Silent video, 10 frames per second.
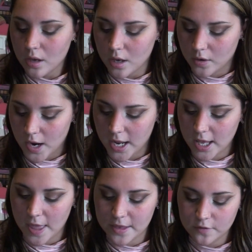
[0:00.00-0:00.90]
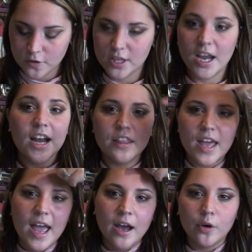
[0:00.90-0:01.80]
Alright, and then for the kind of
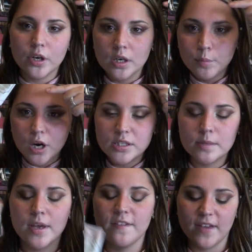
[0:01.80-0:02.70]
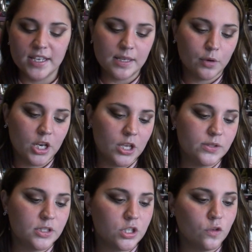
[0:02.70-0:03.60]
the outer parts of my face, I'm going to use
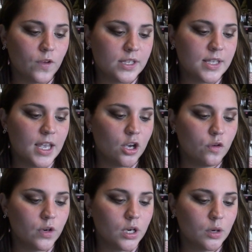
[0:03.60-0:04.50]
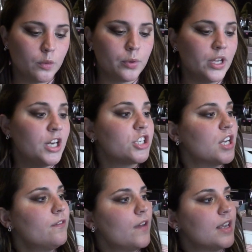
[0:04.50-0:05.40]
the Too Faced Hangover
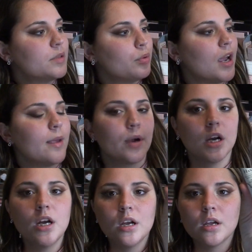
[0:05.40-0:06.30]
Replenishing Face Primer.